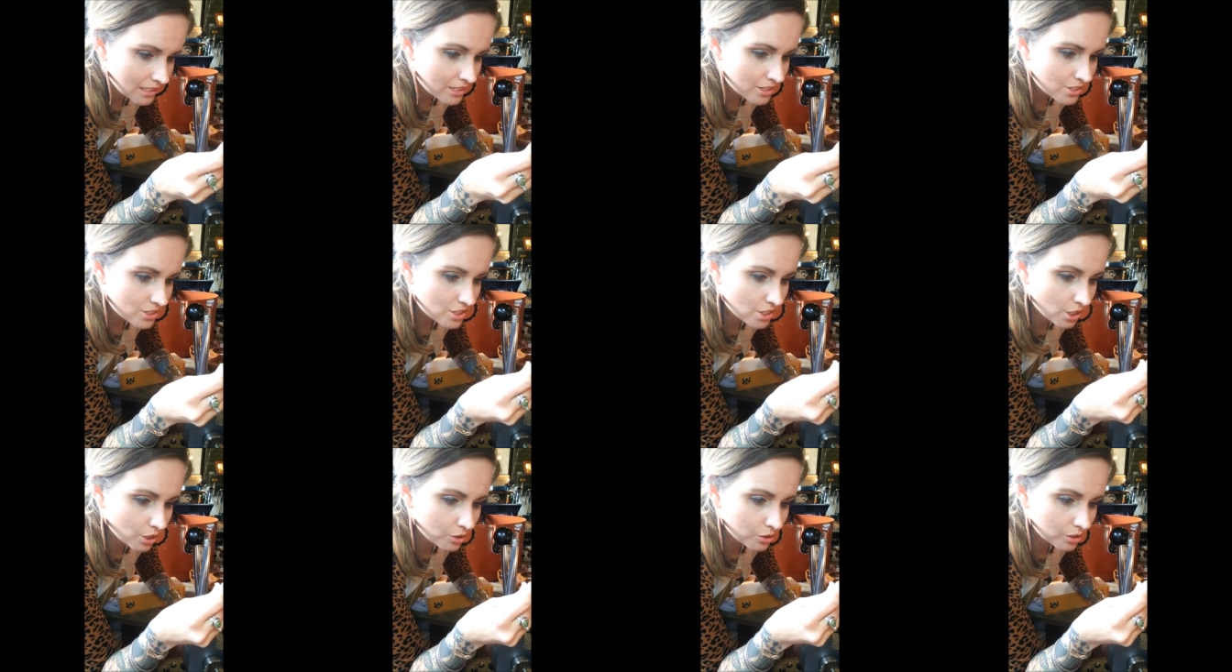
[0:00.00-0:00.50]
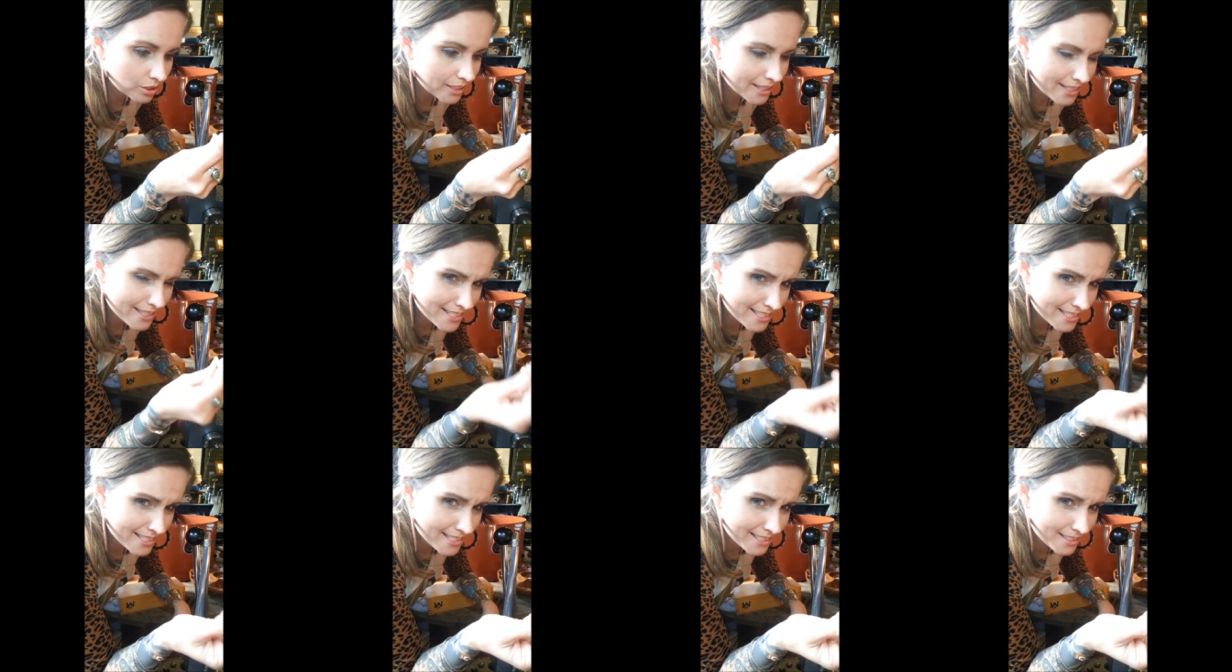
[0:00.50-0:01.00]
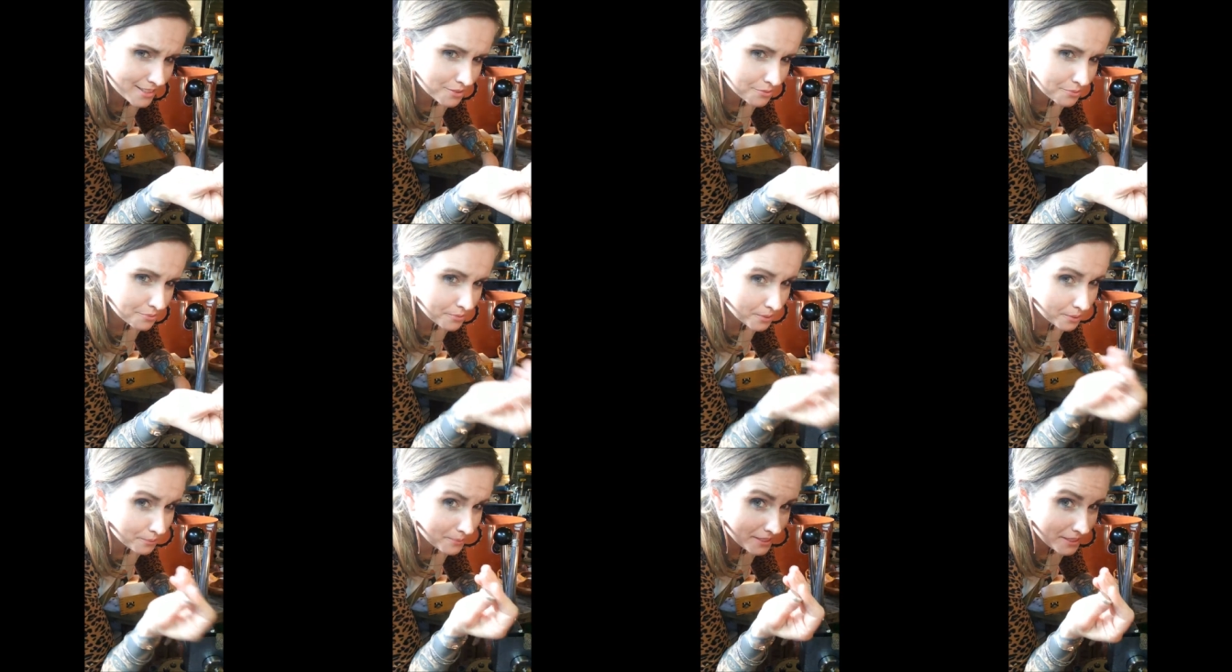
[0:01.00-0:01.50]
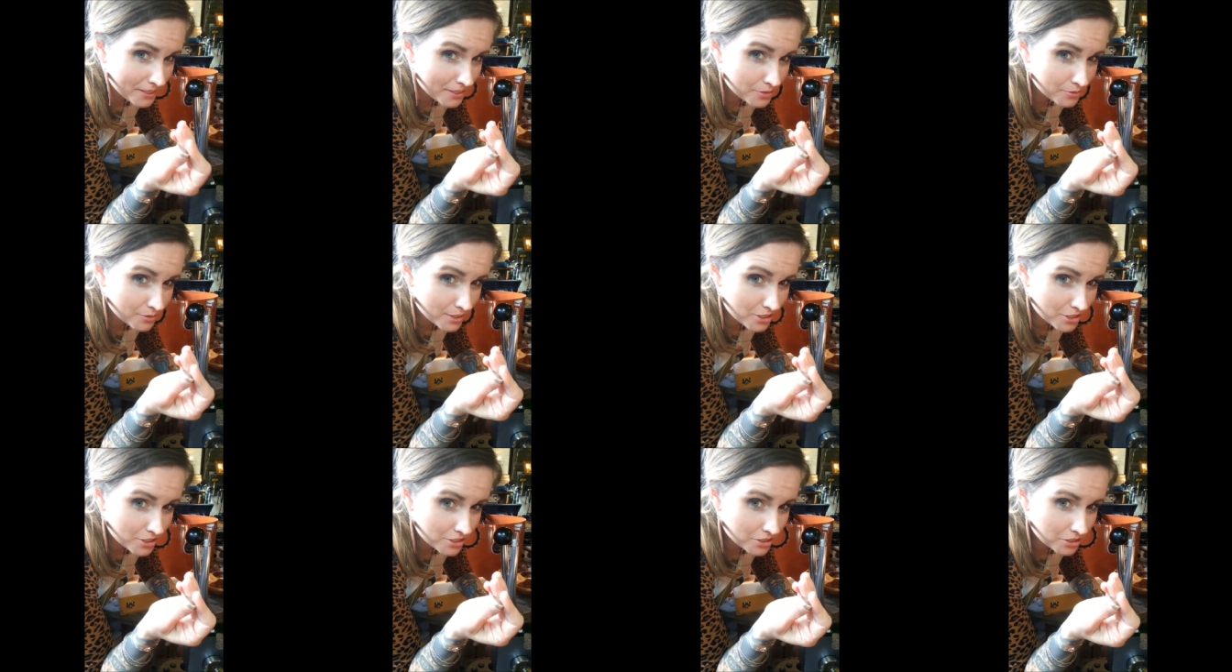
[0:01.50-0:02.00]
So let's see what we can
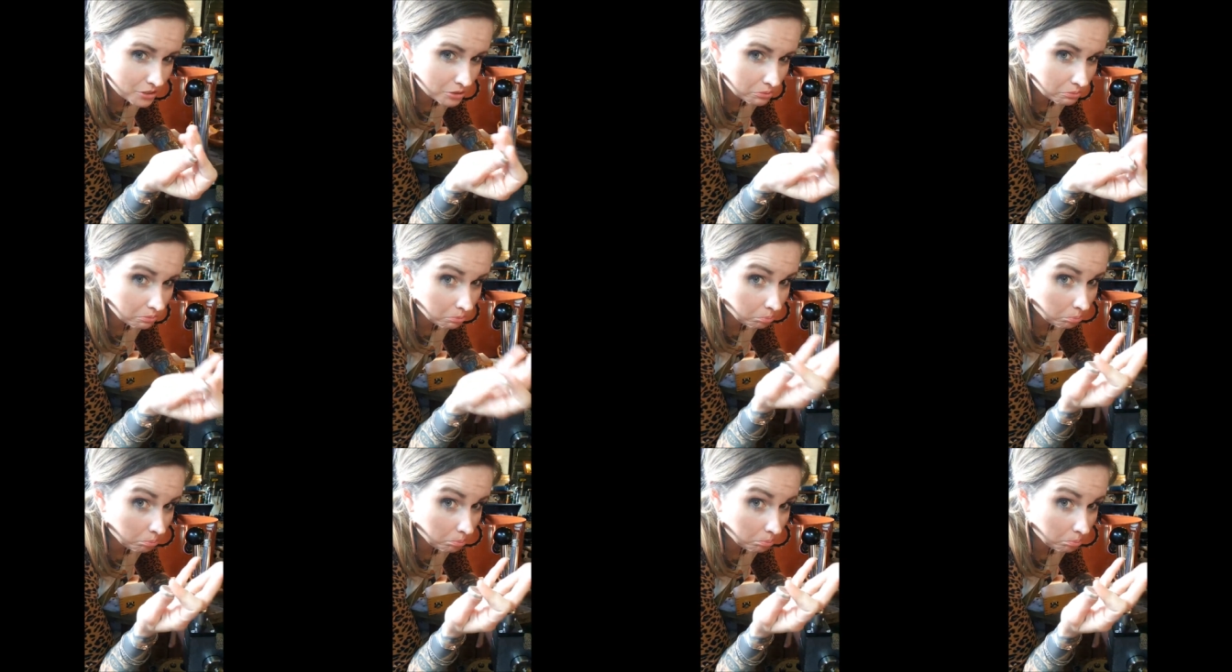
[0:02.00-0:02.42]
stretch it to.